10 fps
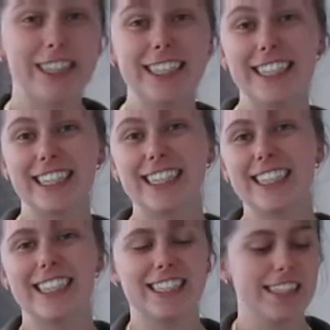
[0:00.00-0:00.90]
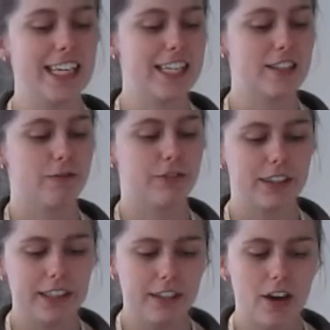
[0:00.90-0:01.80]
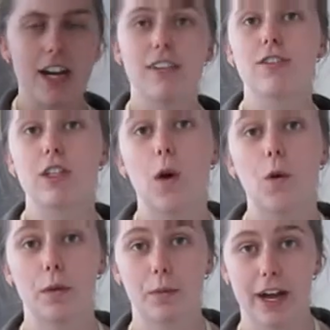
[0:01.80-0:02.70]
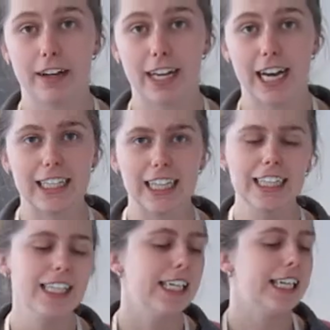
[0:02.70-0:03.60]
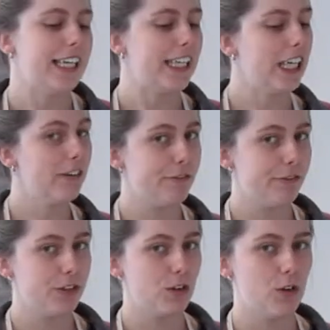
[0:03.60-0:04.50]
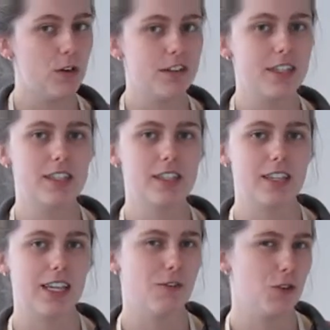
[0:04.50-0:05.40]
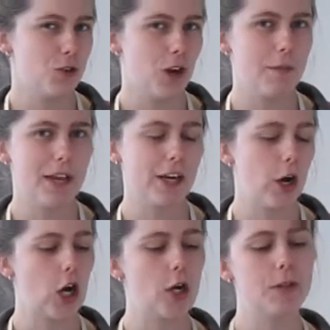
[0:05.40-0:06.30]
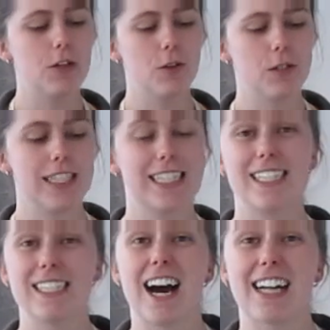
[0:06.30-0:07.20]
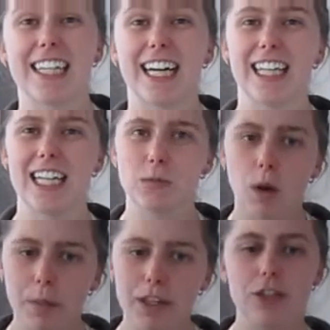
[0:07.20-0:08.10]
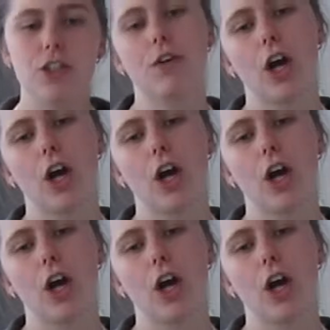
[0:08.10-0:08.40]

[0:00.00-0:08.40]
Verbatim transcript: really delicious. It is a really nice golden brown color. If yours, if you try and make it home and yours is a darker color, it's probably because you've